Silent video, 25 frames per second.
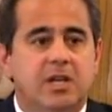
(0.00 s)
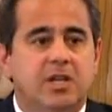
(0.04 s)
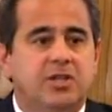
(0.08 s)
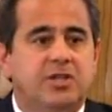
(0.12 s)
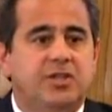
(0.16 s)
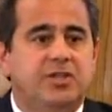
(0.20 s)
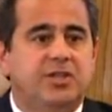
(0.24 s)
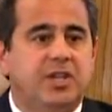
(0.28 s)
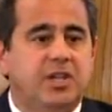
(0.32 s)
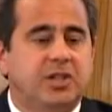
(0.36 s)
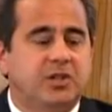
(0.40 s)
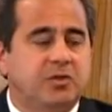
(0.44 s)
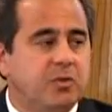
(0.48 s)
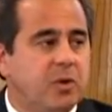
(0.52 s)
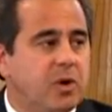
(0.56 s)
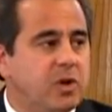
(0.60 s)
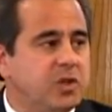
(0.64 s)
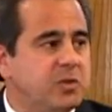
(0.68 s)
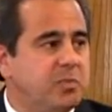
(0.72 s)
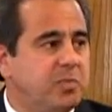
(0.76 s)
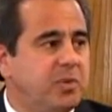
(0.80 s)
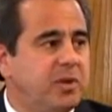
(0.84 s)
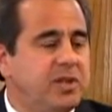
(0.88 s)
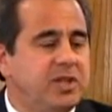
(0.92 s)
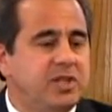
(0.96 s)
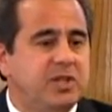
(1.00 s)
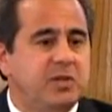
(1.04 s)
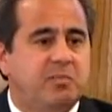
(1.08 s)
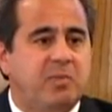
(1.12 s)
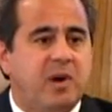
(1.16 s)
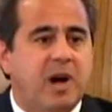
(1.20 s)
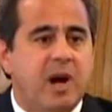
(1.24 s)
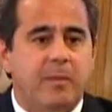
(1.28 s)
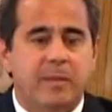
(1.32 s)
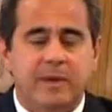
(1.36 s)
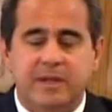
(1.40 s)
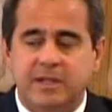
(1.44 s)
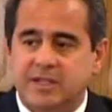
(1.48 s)
Cicero's Police
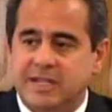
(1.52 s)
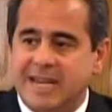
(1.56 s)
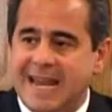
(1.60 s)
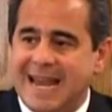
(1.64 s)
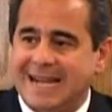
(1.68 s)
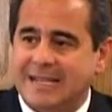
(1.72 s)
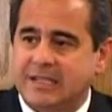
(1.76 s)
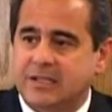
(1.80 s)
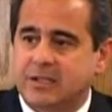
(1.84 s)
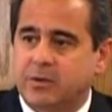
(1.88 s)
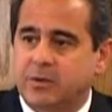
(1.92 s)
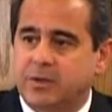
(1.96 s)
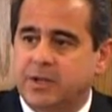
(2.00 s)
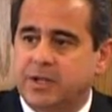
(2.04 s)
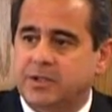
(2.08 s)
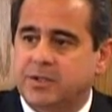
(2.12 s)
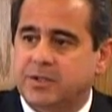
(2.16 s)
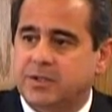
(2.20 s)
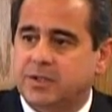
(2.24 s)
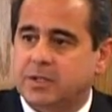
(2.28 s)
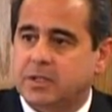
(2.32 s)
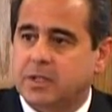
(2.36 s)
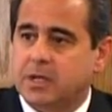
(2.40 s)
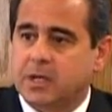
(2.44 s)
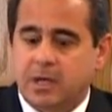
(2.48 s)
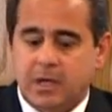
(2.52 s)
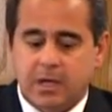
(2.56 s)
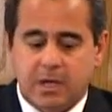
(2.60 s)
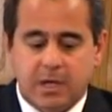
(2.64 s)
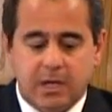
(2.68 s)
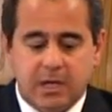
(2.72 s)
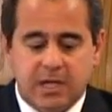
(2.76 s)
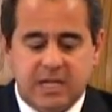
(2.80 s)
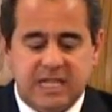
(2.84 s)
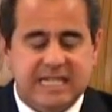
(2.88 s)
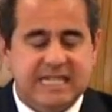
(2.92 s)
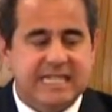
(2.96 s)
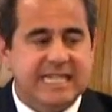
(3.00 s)
Department TACT units,
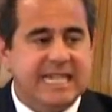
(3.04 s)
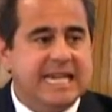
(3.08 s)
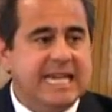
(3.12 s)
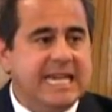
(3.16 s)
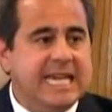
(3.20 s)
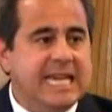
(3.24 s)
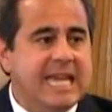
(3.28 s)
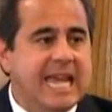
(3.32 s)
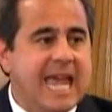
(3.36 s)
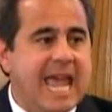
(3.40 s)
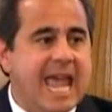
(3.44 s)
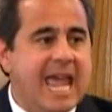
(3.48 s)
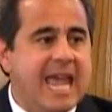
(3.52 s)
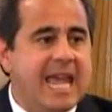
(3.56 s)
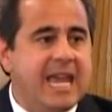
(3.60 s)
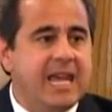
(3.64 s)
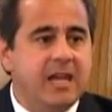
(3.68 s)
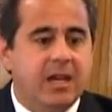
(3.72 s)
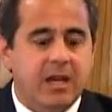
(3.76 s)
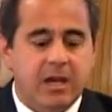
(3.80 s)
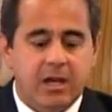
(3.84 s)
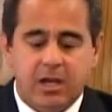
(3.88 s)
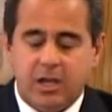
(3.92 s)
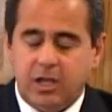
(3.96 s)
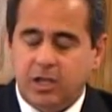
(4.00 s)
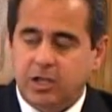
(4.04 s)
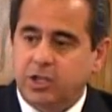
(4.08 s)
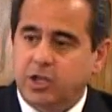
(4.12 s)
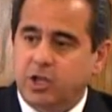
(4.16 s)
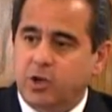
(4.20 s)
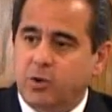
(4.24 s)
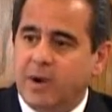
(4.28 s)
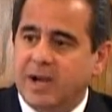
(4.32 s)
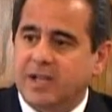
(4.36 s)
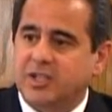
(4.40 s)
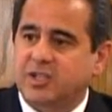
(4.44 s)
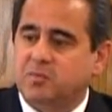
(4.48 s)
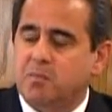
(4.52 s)
DEA,
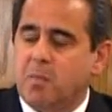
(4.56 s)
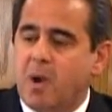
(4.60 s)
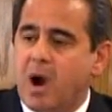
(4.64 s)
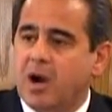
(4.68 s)
U.S.